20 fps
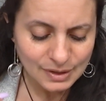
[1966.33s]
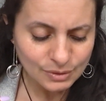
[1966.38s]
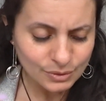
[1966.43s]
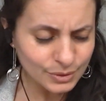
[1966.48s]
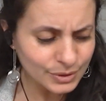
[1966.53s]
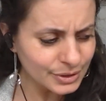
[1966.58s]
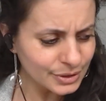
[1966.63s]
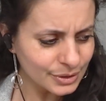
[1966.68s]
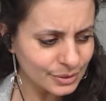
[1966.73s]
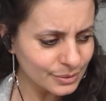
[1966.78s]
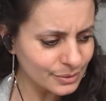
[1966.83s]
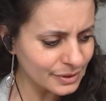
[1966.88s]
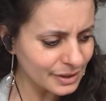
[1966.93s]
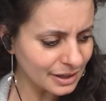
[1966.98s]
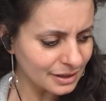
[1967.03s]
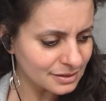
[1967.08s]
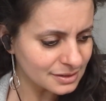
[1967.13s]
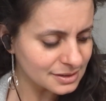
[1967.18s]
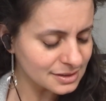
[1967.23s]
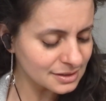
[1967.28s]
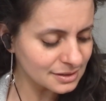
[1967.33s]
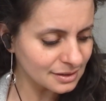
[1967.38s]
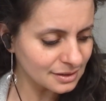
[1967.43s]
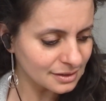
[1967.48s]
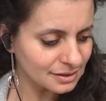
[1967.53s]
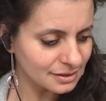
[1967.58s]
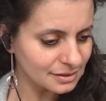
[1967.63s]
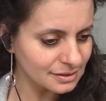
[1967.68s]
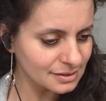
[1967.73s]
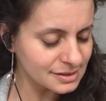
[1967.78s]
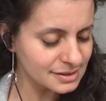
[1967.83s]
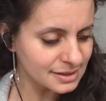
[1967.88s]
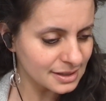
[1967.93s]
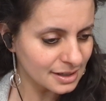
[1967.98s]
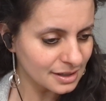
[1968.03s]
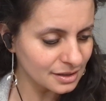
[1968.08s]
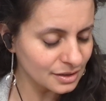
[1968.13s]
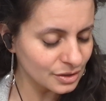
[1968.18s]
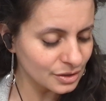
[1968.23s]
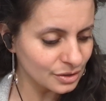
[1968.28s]
Or you know that the
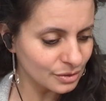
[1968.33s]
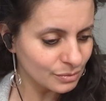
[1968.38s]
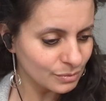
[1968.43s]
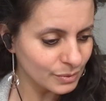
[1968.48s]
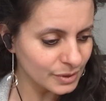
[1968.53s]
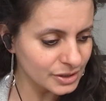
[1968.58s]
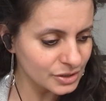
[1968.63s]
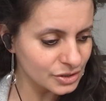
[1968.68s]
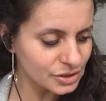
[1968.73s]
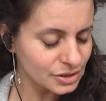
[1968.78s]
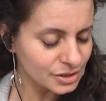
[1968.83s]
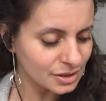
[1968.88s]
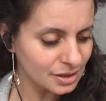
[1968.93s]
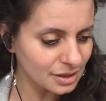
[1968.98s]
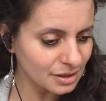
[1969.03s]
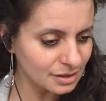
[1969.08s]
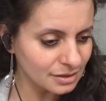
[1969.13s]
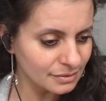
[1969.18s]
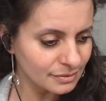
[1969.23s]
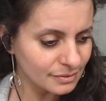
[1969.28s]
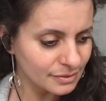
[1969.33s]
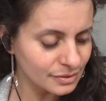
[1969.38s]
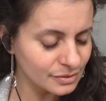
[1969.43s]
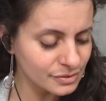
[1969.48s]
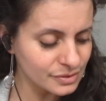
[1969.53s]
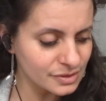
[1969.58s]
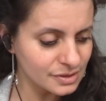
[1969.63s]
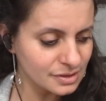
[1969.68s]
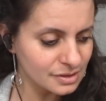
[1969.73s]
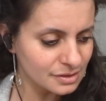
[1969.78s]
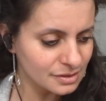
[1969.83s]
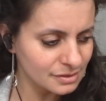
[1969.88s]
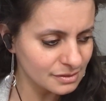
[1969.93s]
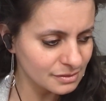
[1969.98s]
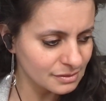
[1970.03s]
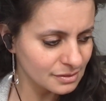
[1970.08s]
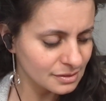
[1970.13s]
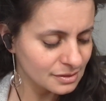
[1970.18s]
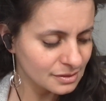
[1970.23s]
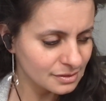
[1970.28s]
saying, you know, which there's,
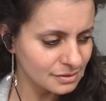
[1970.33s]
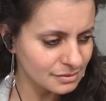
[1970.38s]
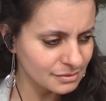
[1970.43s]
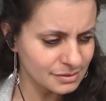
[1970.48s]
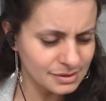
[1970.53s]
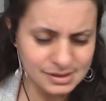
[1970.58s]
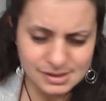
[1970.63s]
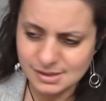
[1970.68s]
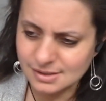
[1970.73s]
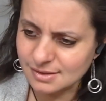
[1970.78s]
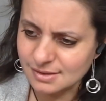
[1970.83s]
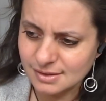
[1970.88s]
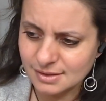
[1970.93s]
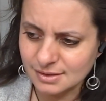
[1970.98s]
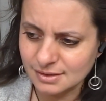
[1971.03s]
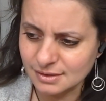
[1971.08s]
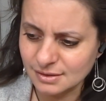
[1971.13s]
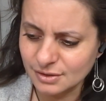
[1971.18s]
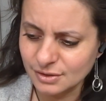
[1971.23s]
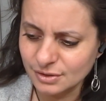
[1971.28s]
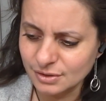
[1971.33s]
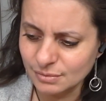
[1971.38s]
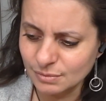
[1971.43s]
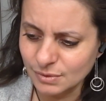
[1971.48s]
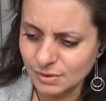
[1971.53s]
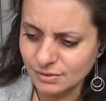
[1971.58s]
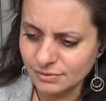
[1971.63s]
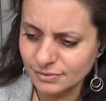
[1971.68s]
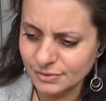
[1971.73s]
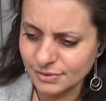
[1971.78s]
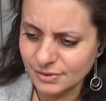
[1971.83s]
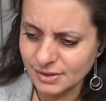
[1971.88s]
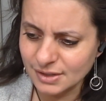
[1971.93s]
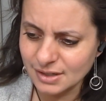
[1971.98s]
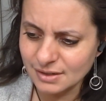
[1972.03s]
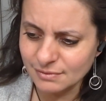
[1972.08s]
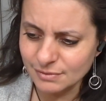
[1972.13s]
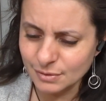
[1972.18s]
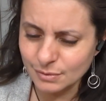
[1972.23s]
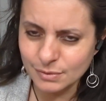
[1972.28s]
what is it, the good wolf or the
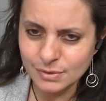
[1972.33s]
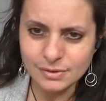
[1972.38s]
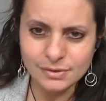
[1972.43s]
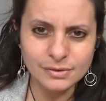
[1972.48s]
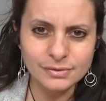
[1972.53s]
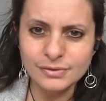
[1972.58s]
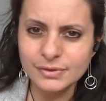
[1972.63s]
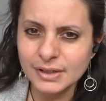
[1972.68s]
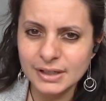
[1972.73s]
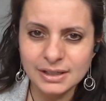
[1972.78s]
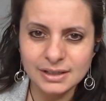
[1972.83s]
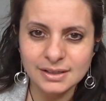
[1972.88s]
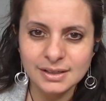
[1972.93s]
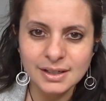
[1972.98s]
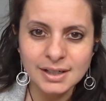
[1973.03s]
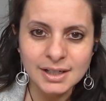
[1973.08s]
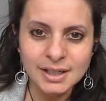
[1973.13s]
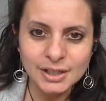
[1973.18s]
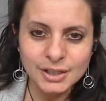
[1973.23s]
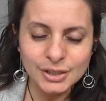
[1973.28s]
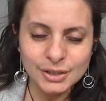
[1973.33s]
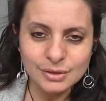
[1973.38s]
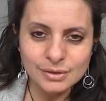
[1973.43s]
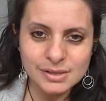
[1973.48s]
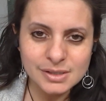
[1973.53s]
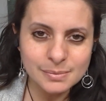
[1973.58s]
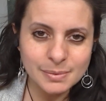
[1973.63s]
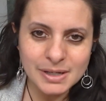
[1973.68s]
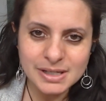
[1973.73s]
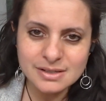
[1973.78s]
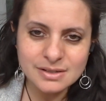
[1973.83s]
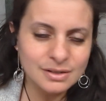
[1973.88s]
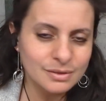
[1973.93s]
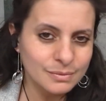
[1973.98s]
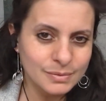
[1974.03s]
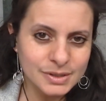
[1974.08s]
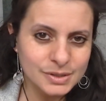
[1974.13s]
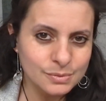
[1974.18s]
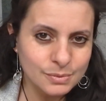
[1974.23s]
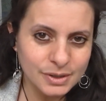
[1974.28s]
evil wolf, and you know, it depends on
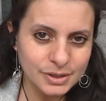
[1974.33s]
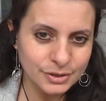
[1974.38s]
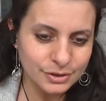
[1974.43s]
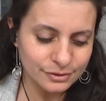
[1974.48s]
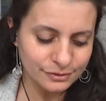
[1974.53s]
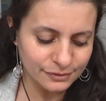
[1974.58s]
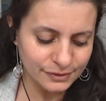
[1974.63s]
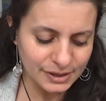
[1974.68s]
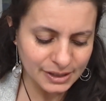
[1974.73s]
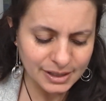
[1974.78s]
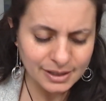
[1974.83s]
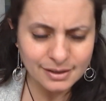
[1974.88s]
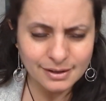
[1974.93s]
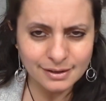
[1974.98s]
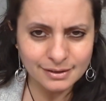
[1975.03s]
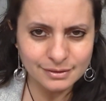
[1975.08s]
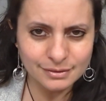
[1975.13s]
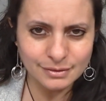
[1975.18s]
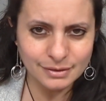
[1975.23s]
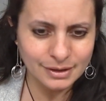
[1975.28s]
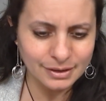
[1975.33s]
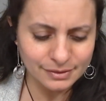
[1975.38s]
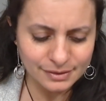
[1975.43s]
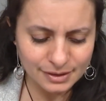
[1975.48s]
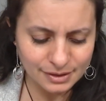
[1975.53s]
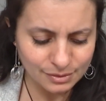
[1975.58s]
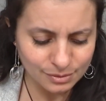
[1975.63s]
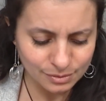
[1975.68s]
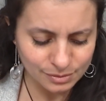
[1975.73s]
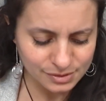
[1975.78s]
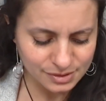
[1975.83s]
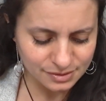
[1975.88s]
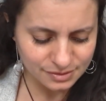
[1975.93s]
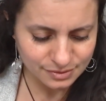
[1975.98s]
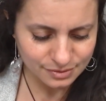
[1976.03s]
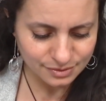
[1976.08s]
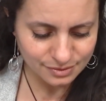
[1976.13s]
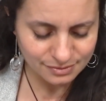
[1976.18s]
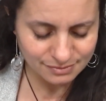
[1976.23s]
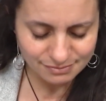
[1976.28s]
which one you're feeding. I don't know how that whole
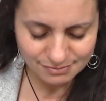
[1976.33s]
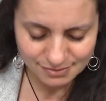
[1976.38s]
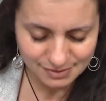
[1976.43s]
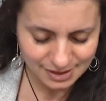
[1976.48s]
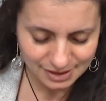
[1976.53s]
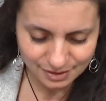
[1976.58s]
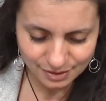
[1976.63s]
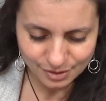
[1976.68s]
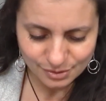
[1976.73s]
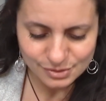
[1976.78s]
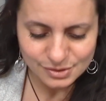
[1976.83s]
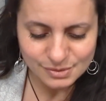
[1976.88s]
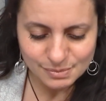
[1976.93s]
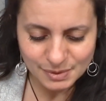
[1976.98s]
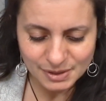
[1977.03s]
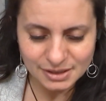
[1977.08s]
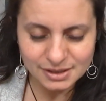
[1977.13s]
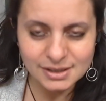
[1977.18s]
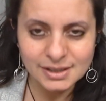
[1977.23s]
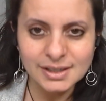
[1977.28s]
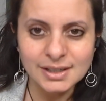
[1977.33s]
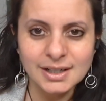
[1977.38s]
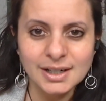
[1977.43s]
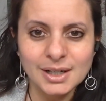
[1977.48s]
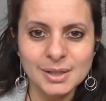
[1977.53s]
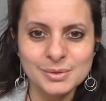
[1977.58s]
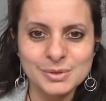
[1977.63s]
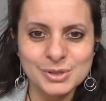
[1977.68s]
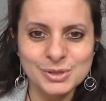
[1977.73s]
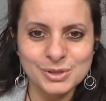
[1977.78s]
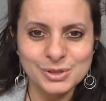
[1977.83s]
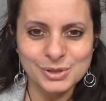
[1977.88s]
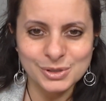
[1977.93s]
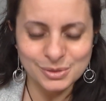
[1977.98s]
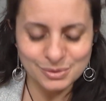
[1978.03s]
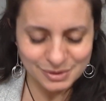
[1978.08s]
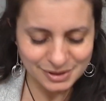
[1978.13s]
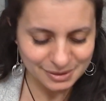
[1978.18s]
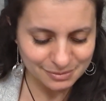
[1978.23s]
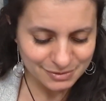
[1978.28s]
thing goes, but I'm sure you know
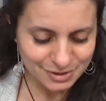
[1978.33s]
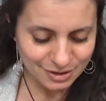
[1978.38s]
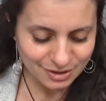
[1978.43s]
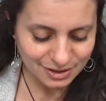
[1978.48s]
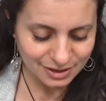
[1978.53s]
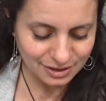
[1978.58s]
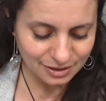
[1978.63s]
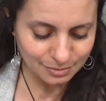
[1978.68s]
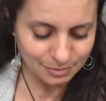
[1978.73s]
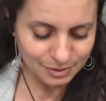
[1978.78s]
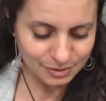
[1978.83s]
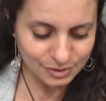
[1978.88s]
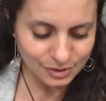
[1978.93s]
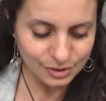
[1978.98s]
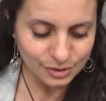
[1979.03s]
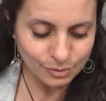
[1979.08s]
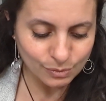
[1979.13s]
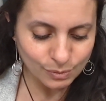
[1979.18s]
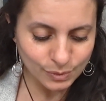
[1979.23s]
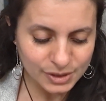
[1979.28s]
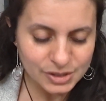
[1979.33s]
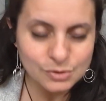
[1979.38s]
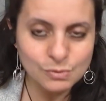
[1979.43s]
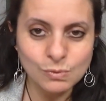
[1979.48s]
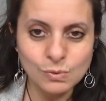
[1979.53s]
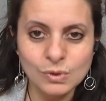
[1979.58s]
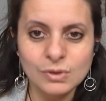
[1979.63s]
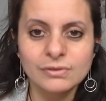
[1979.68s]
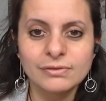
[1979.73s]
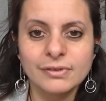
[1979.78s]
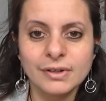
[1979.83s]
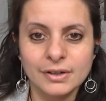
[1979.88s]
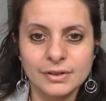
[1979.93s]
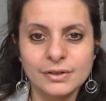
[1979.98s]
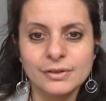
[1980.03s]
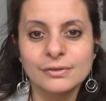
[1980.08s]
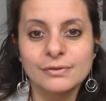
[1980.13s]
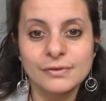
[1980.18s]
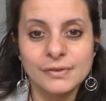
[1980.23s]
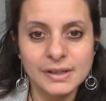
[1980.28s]
what I'm talking about. You know, which wolf are
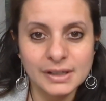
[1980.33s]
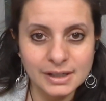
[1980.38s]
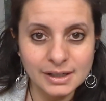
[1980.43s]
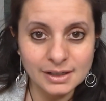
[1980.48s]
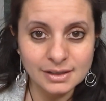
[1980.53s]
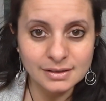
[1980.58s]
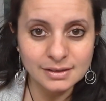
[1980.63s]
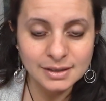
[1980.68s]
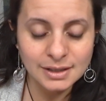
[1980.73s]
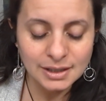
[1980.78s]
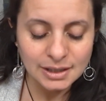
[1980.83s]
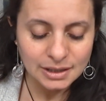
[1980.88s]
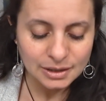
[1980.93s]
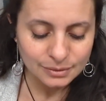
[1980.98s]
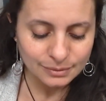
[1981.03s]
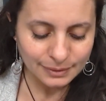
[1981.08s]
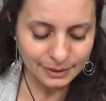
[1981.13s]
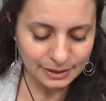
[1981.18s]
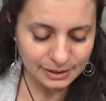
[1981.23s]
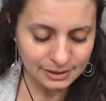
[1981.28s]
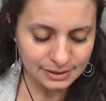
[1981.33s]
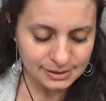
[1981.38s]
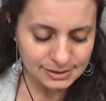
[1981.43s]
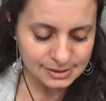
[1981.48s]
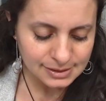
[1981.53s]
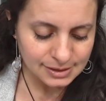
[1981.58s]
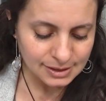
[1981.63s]
you feeding, right?